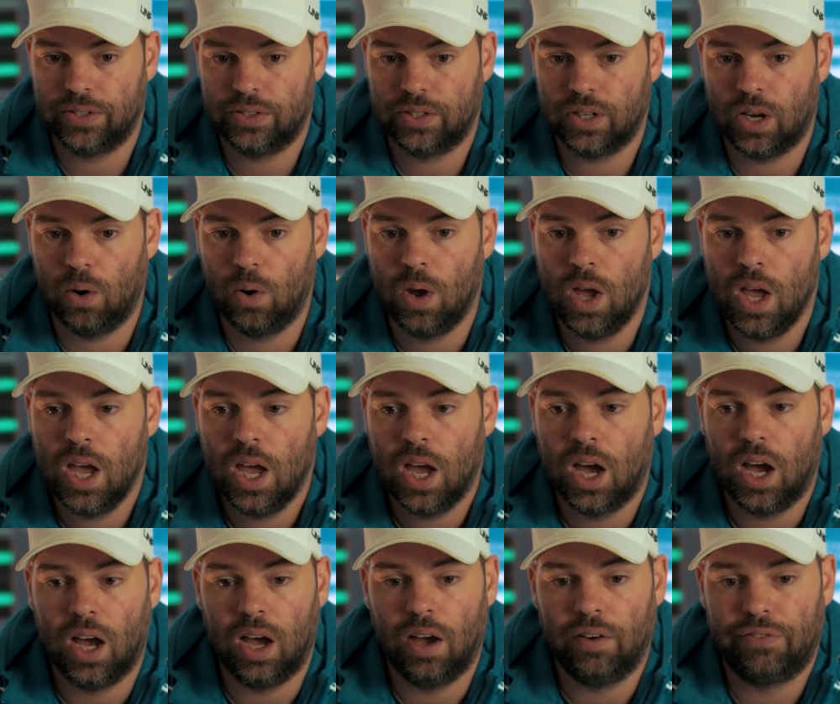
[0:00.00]
So
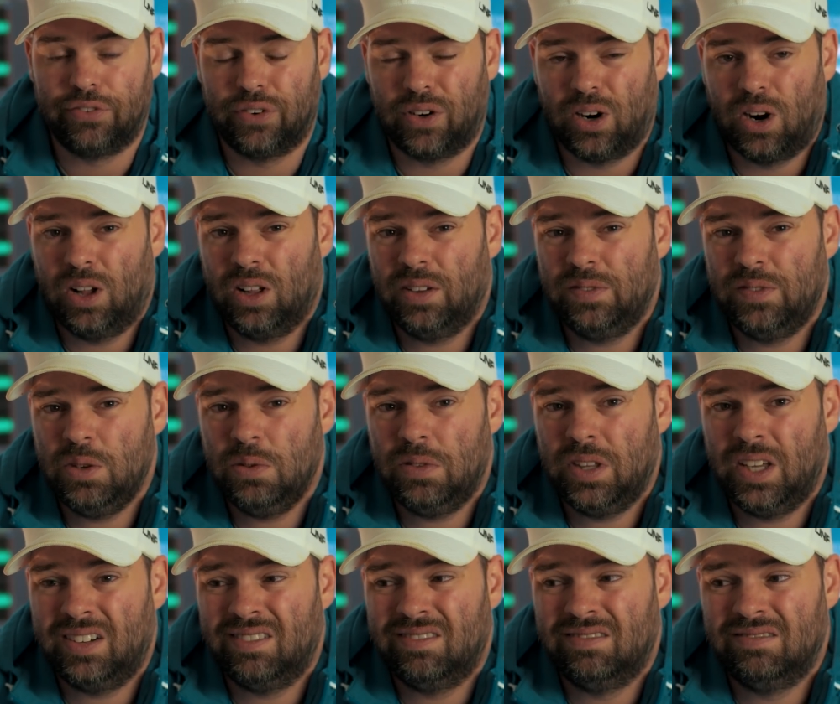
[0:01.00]
for all of you
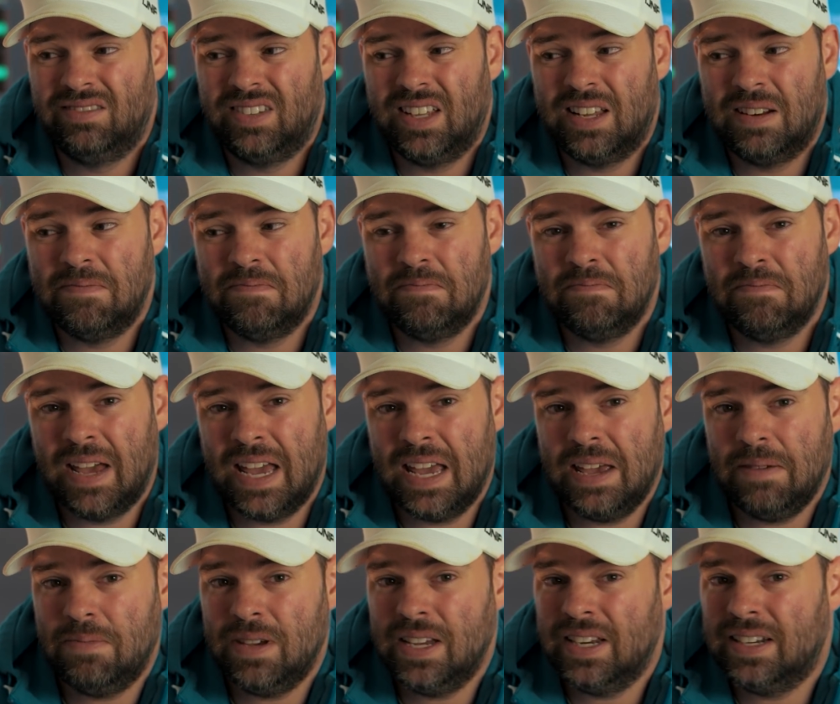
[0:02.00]
that
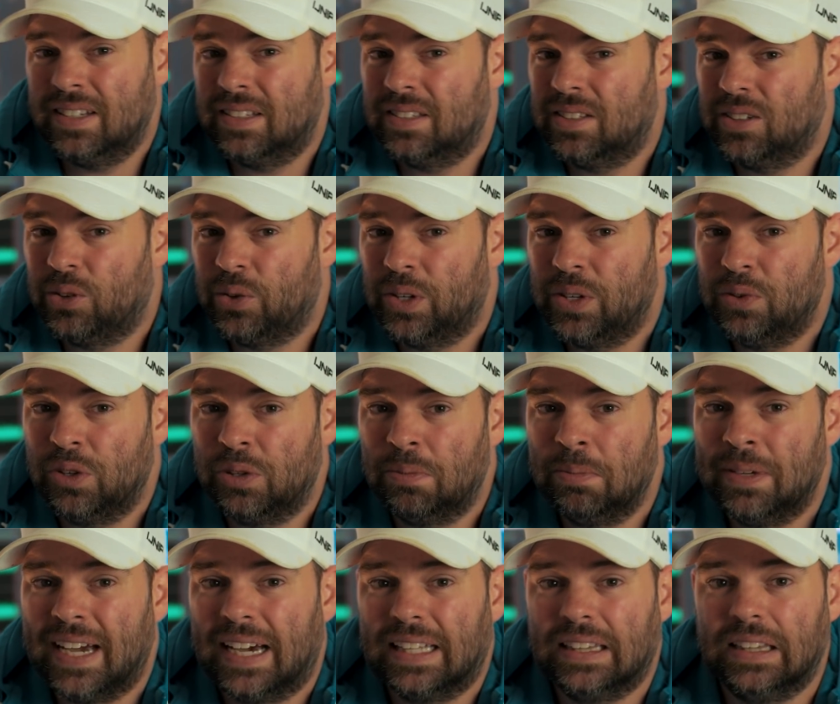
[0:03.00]
maybe disagree
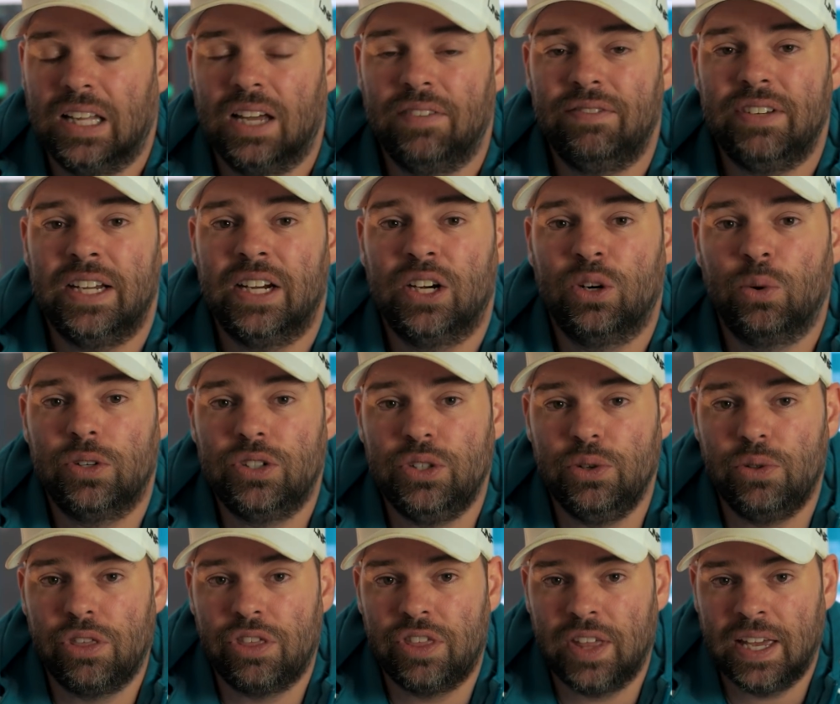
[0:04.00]
with me, I'd love to hear
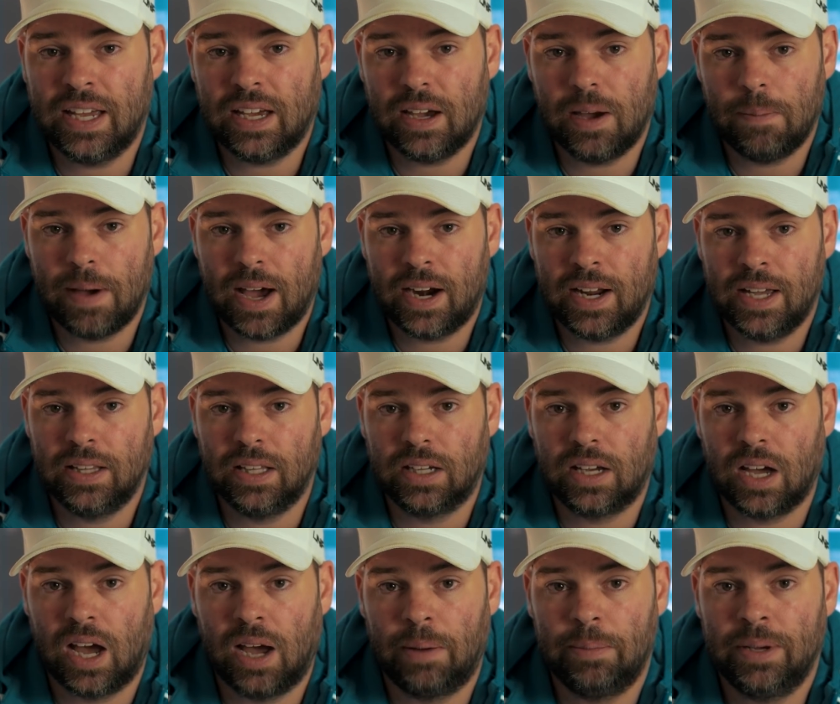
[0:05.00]
what you think about it in the
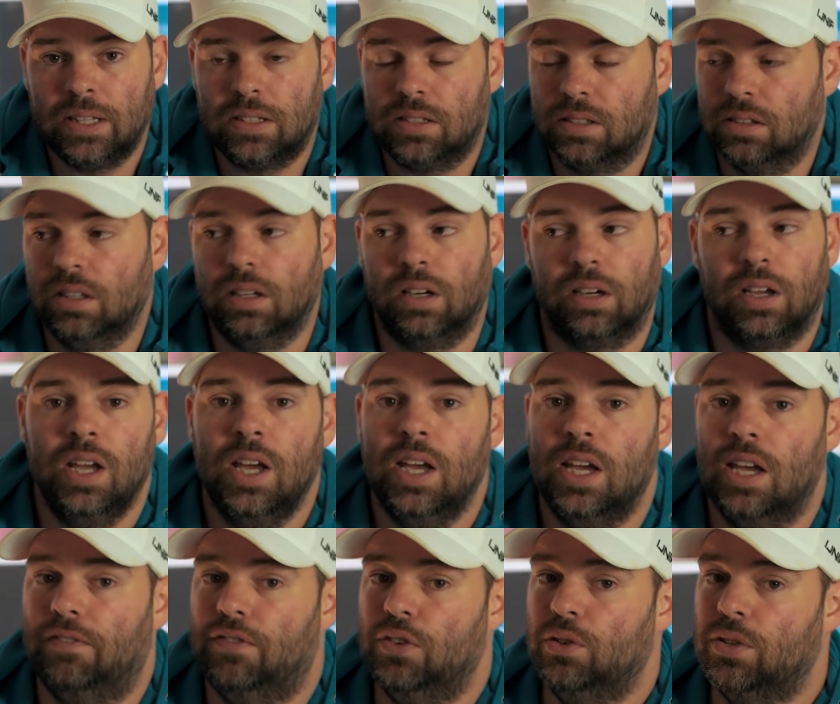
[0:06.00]
comments. Look,
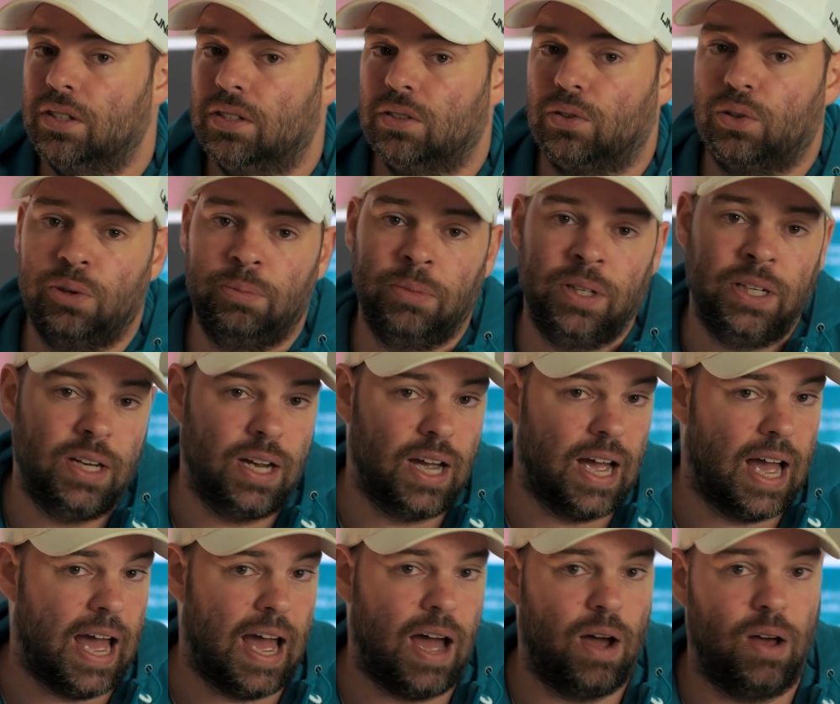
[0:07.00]
if you disagree with me,
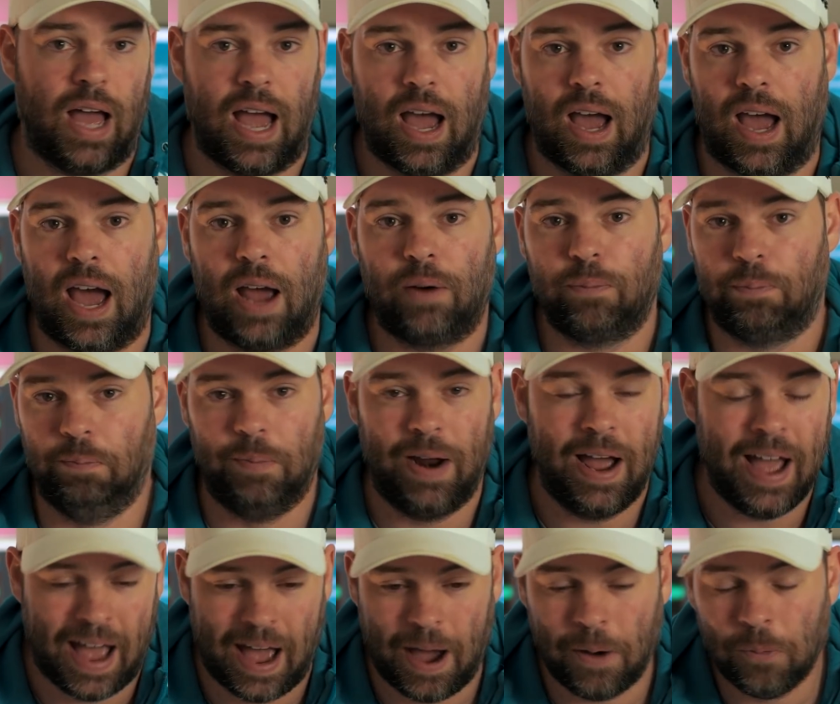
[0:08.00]

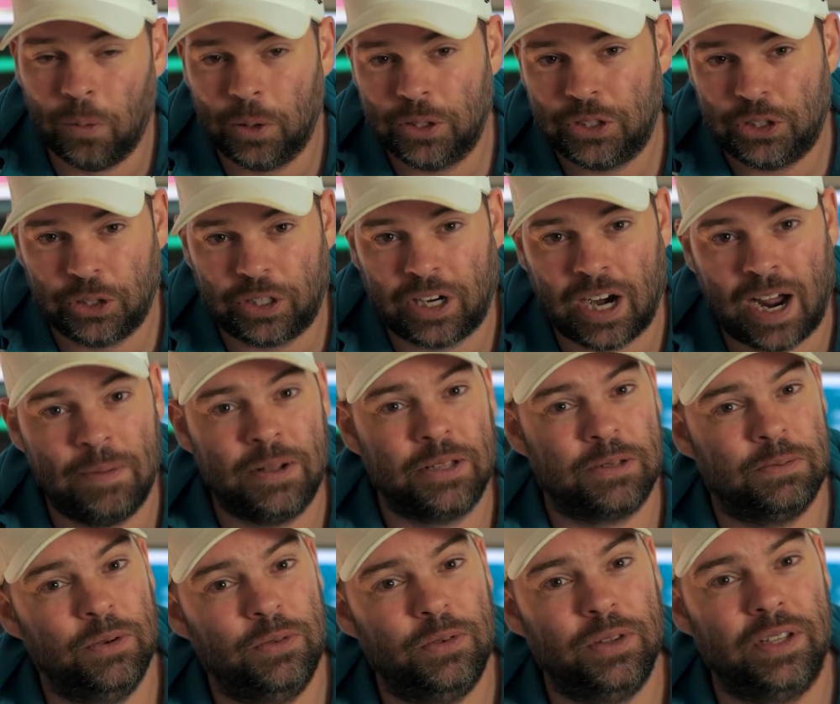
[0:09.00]
I want your
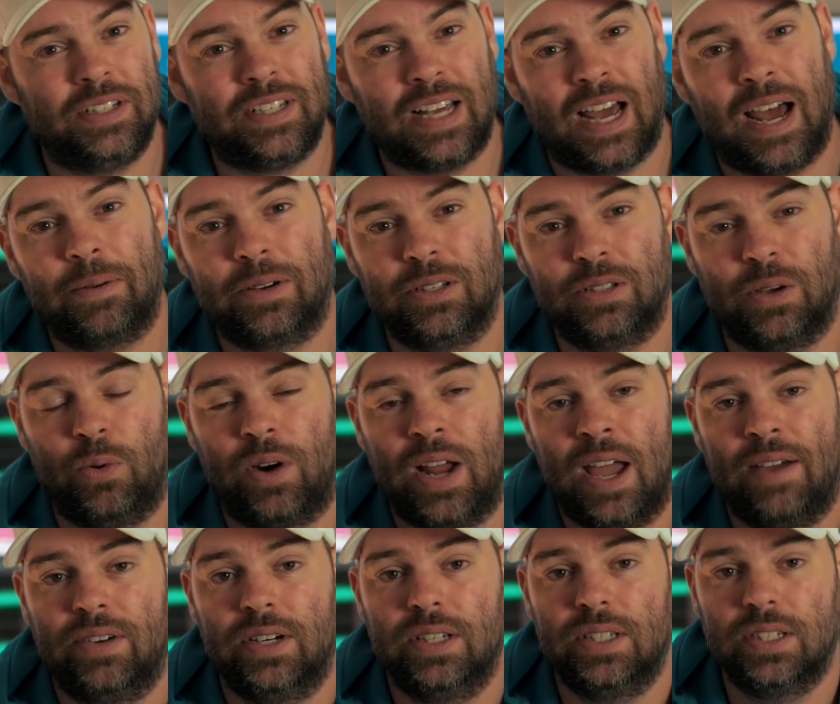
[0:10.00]
comments moved to the top, because I want
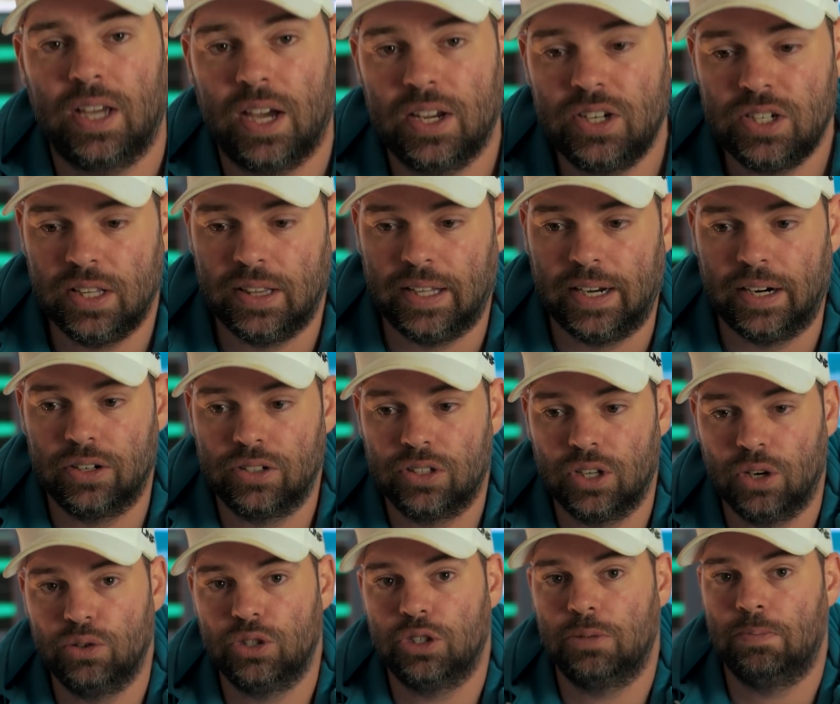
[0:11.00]
to have a discussion there.
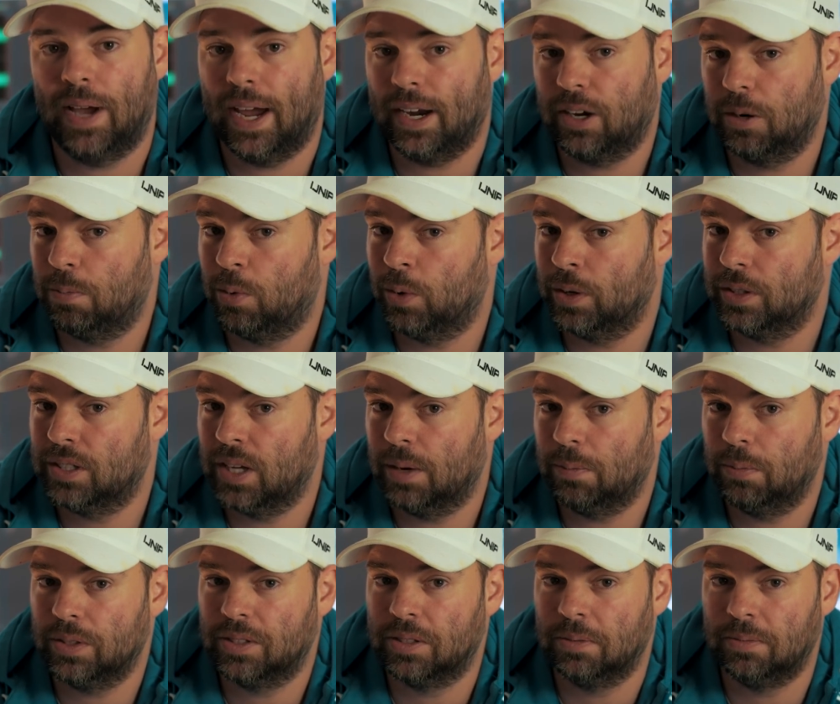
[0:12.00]
So just back your points
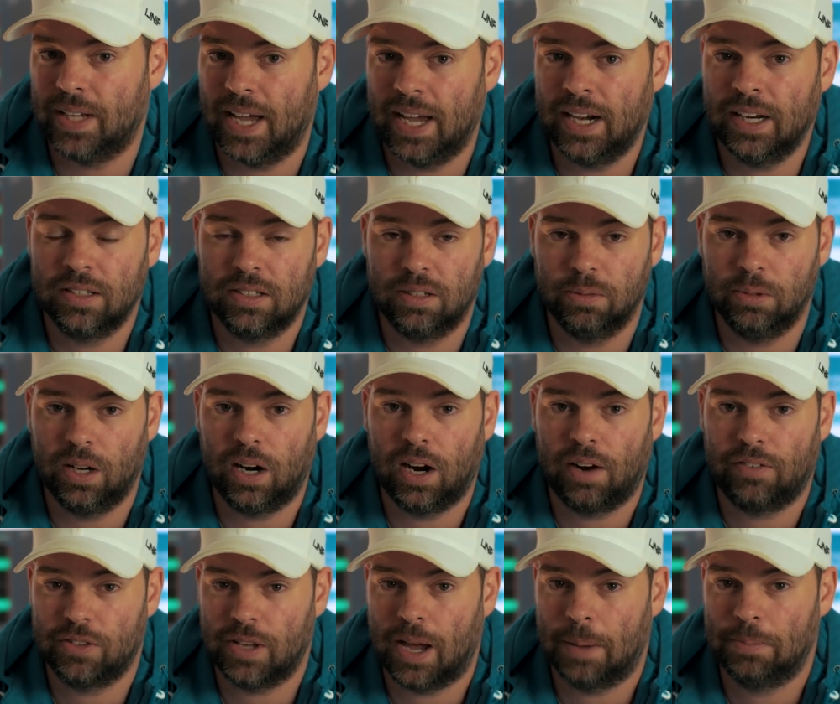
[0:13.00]
up with some data and some good
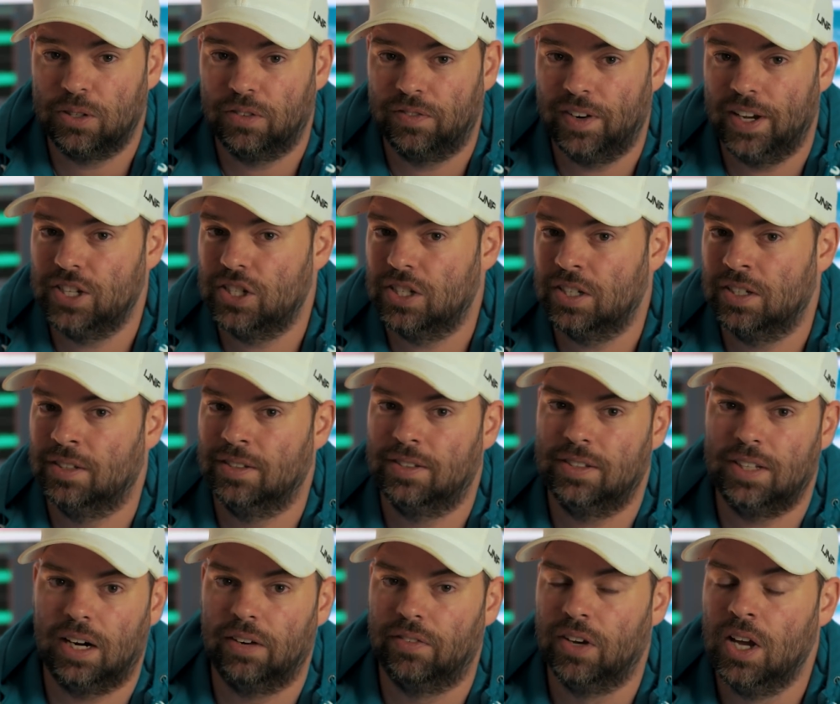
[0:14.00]
observation,
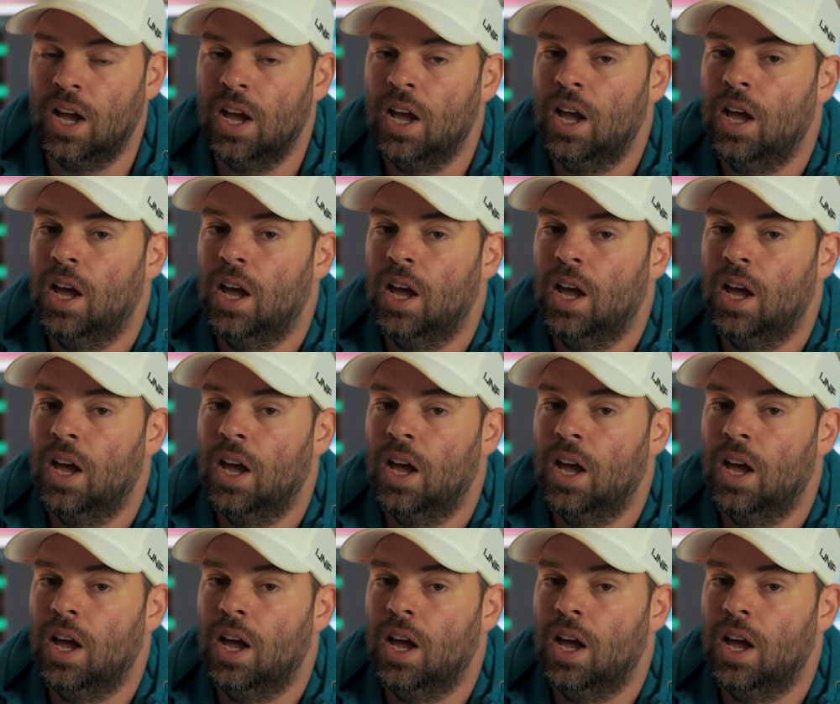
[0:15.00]
instead of